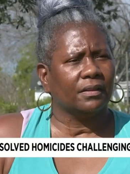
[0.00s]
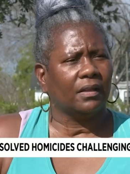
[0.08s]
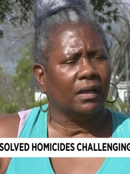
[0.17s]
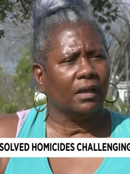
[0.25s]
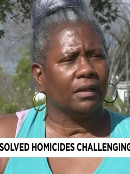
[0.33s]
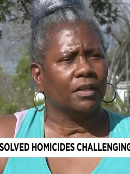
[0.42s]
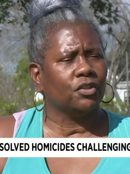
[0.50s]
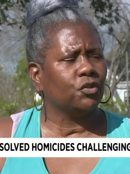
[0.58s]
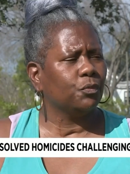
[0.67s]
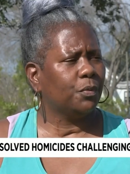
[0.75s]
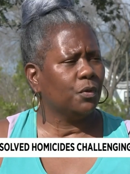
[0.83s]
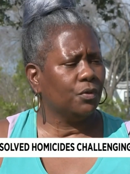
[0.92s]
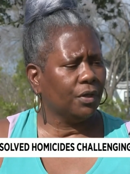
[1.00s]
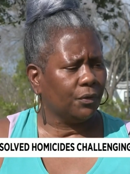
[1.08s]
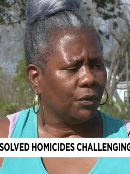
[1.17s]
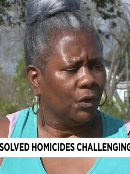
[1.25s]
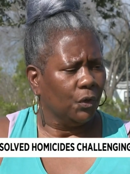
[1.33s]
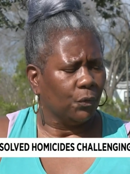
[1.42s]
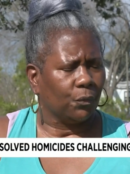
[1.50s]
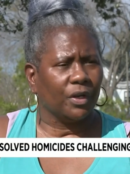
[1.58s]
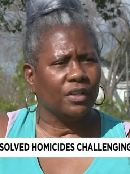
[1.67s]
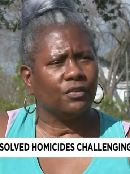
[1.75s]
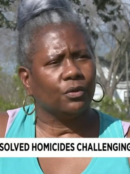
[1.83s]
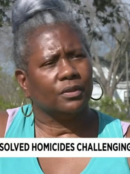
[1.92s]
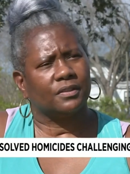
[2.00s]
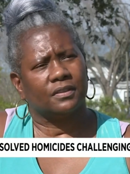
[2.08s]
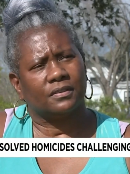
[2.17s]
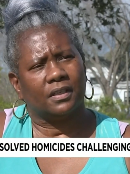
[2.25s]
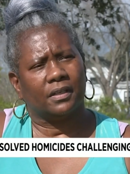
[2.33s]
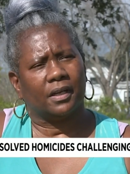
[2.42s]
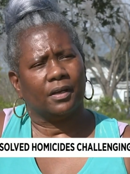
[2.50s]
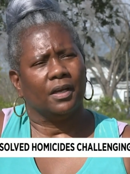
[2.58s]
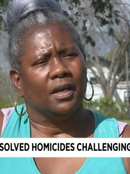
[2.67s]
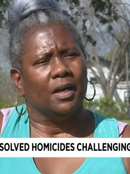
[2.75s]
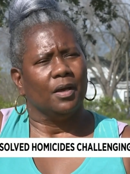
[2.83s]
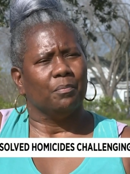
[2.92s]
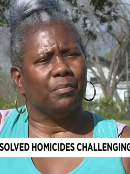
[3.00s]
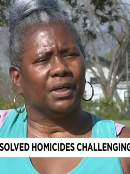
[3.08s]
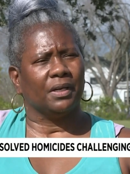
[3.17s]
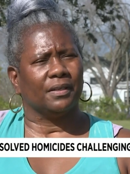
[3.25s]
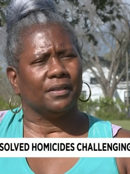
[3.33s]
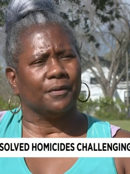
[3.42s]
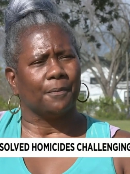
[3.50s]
thing that you're pouring resources in there, but